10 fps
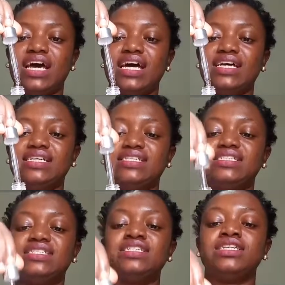
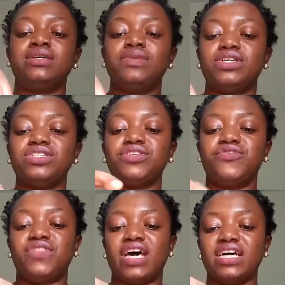And because
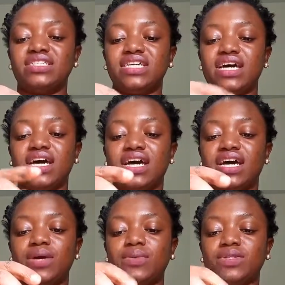of that,
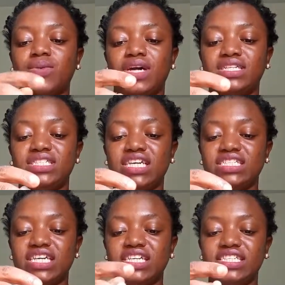I was quite
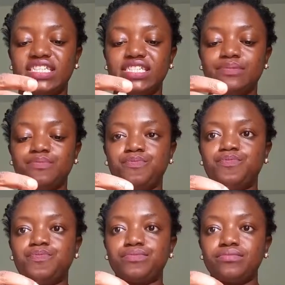excited
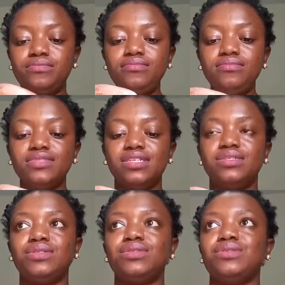
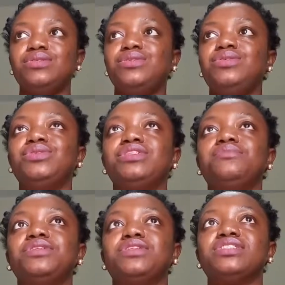to use
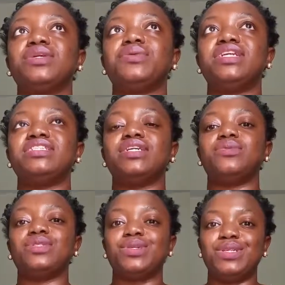it because I realized I
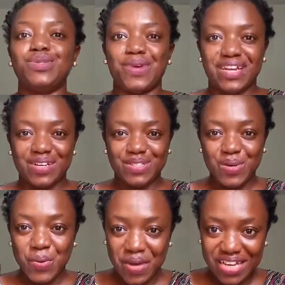wasn't going to run out
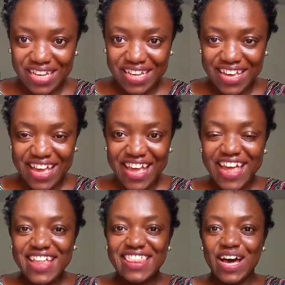quickly.
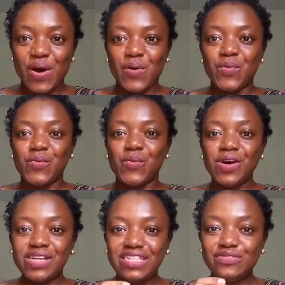Now,
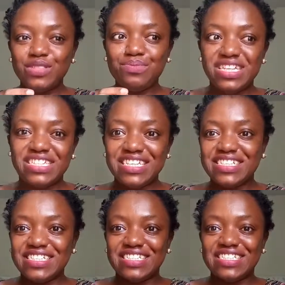what even makes
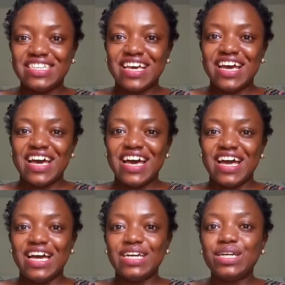this
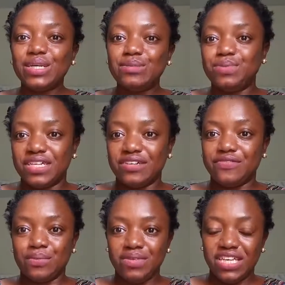a good product
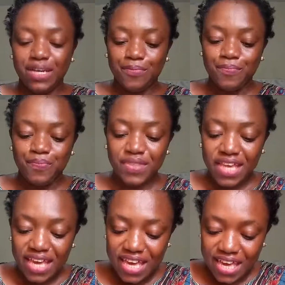for me
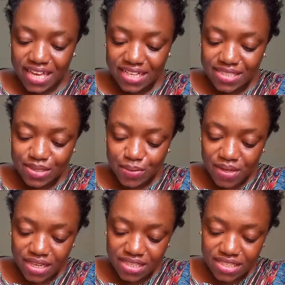is
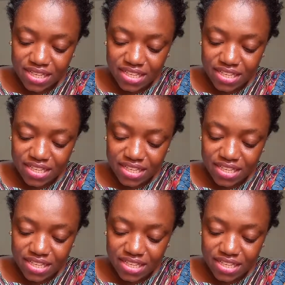when I